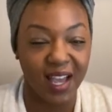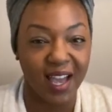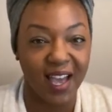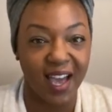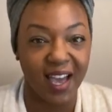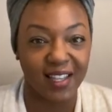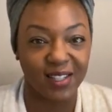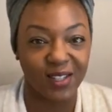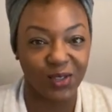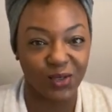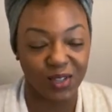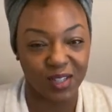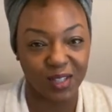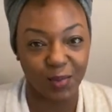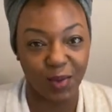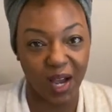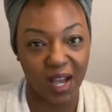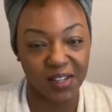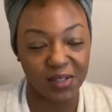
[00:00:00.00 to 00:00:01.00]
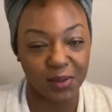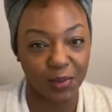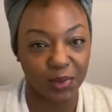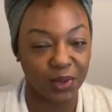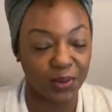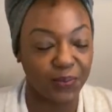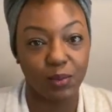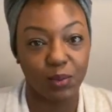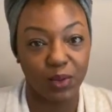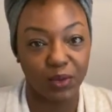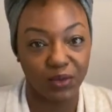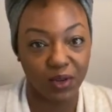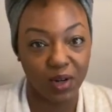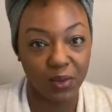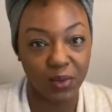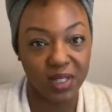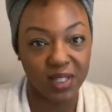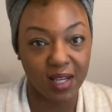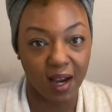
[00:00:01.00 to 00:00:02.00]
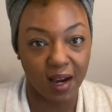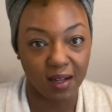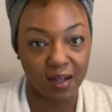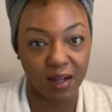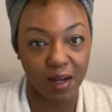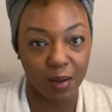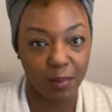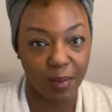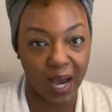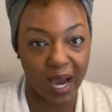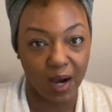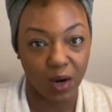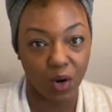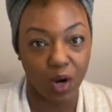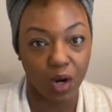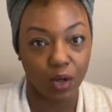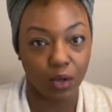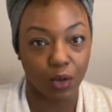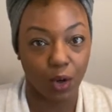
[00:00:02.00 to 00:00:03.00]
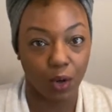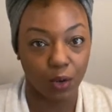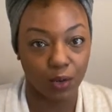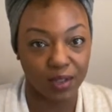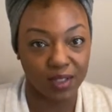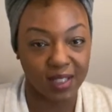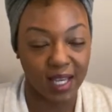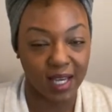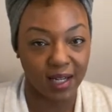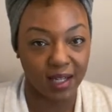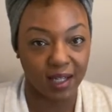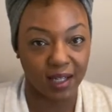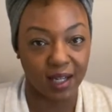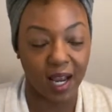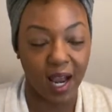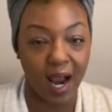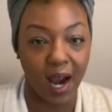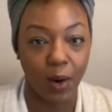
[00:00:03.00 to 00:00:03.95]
as soon as possible. Before we talk about goal setting,